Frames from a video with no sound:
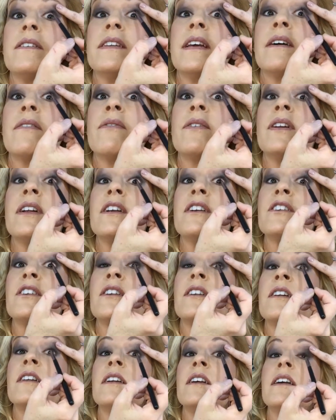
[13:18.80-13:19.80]

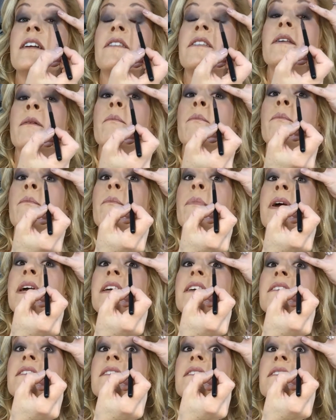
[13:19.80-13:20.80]
definition in the
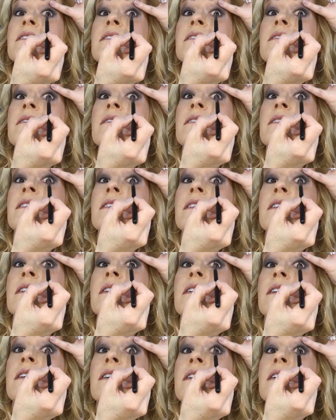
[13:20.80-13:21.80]
base
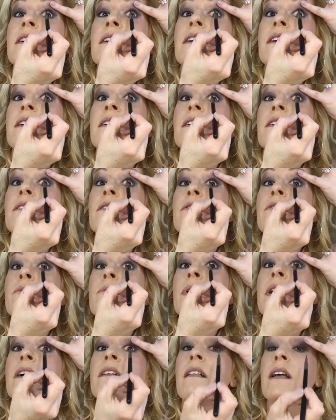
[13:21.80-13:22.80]
of
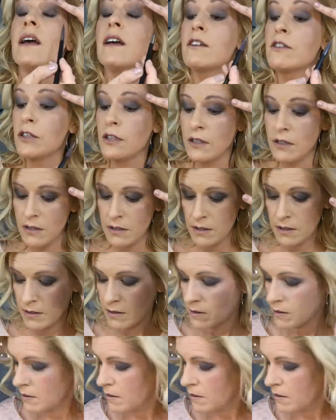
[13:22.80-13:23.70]
my lashes.